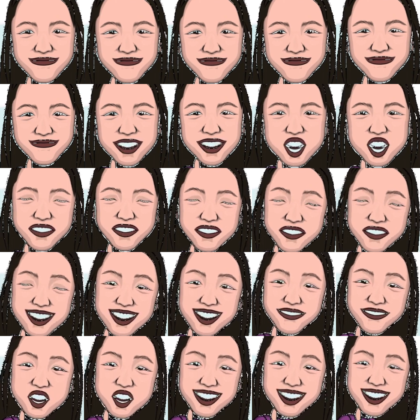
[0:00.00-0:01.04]
Let's
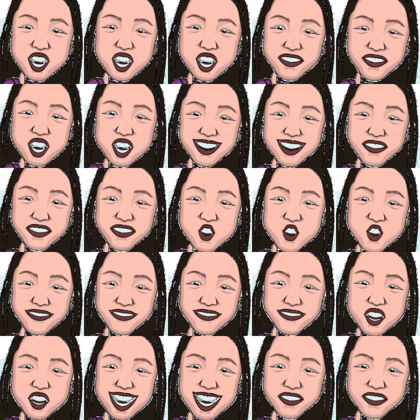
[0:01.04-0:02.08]
convert it into a
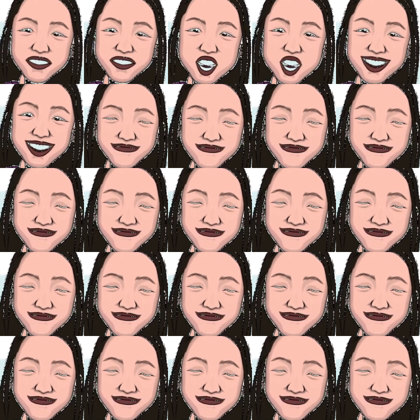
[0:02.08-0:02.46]
fraction.